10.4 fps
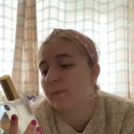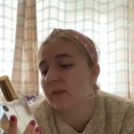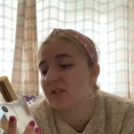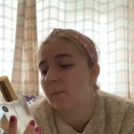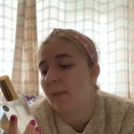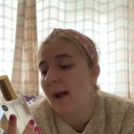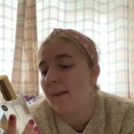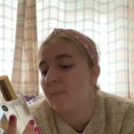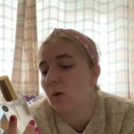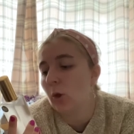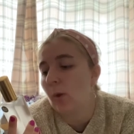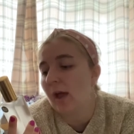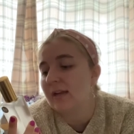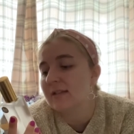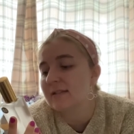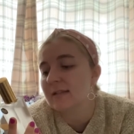It's a bamboo
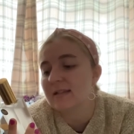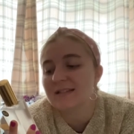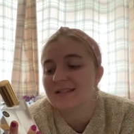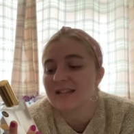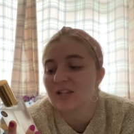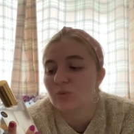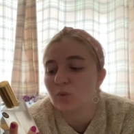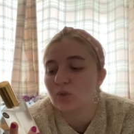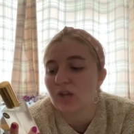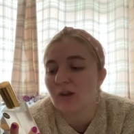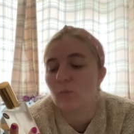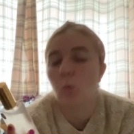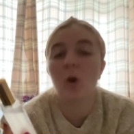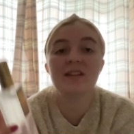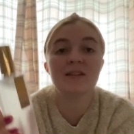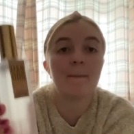and it's cedarwood and
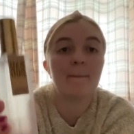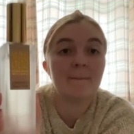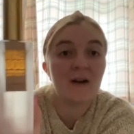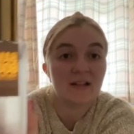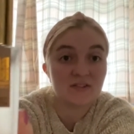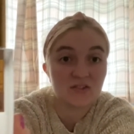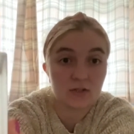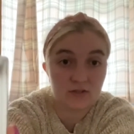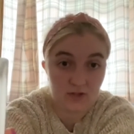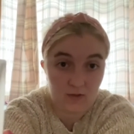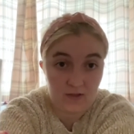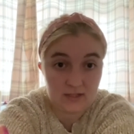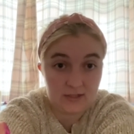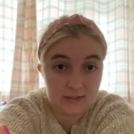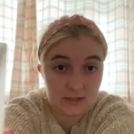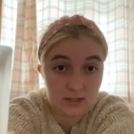white musk. So that
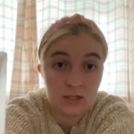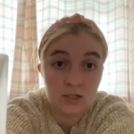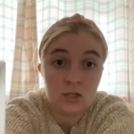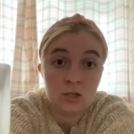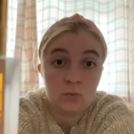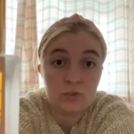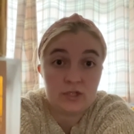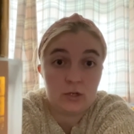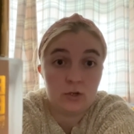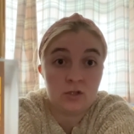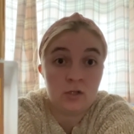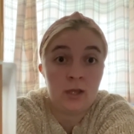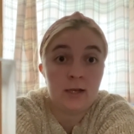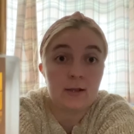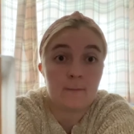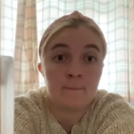is what it looks
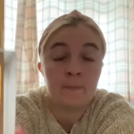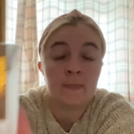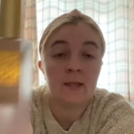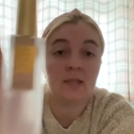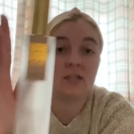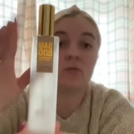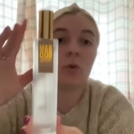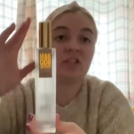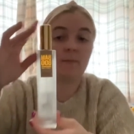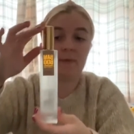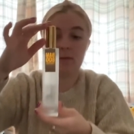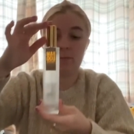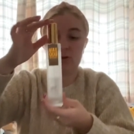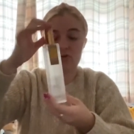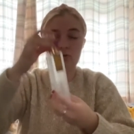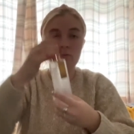like. It is quite a big
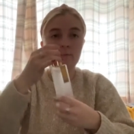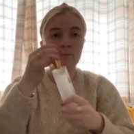bottle.